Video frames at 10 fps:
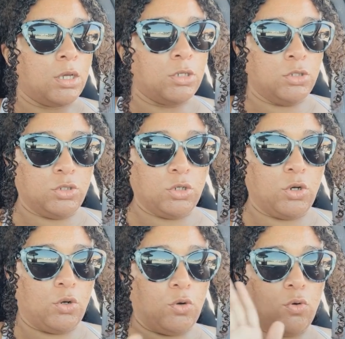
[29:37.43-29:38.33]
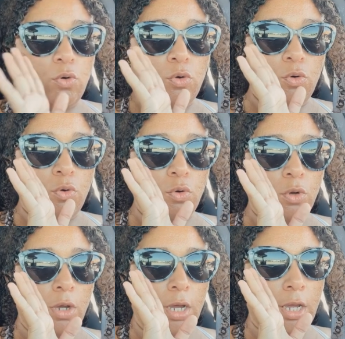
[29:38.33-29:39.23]
So
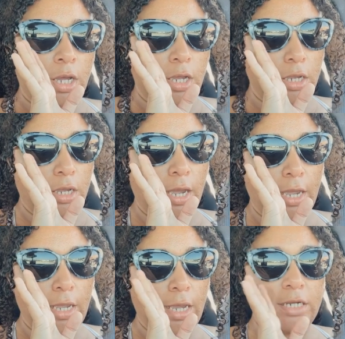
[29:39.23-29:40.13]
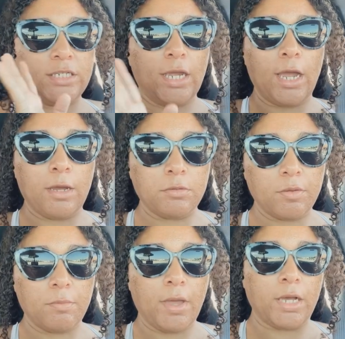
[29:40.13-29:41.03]
I I ain't got time to be
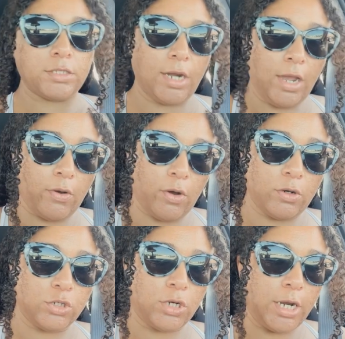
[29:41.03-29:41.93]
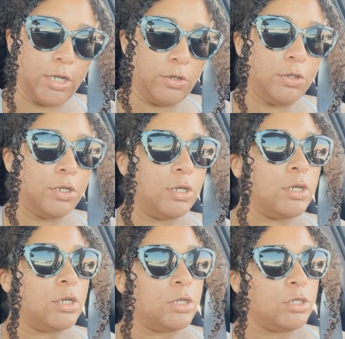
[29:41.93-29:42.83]
passing out on a trail.
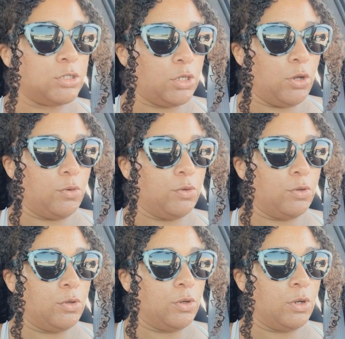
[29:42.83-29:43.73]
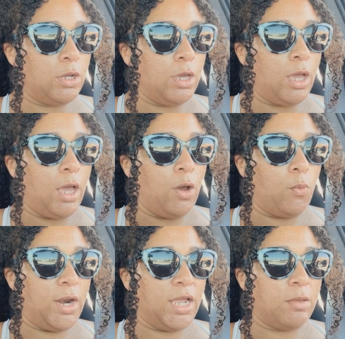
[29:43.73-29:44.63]
So
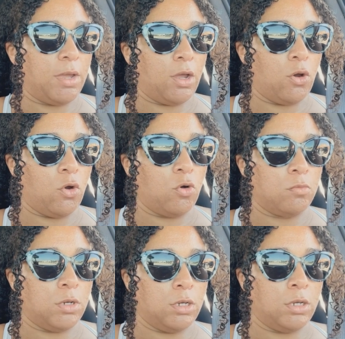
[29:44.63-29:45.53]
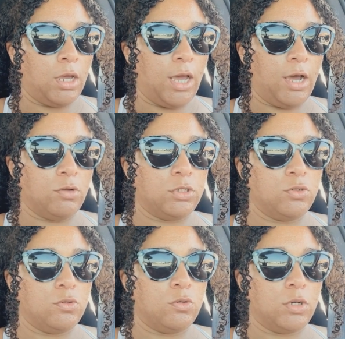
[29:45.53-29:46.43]
when I get back home, I'll
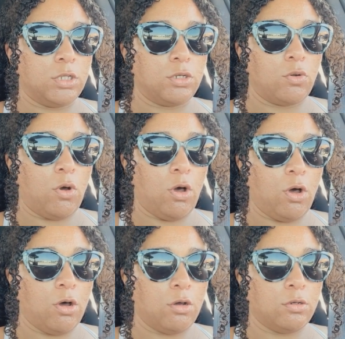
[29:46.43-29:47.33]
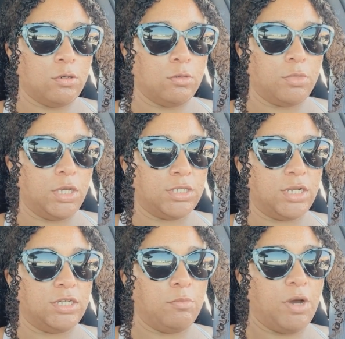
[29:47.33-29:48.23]
do a little haul because I
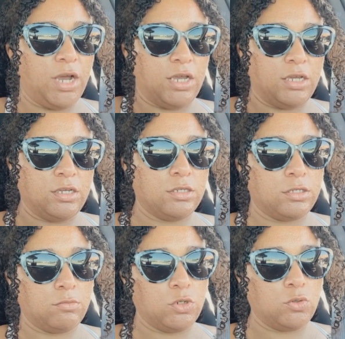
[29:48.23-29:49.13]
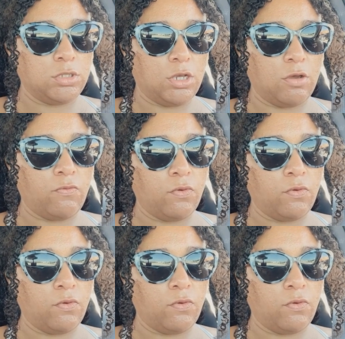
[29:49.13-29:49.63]
did buy some new stuff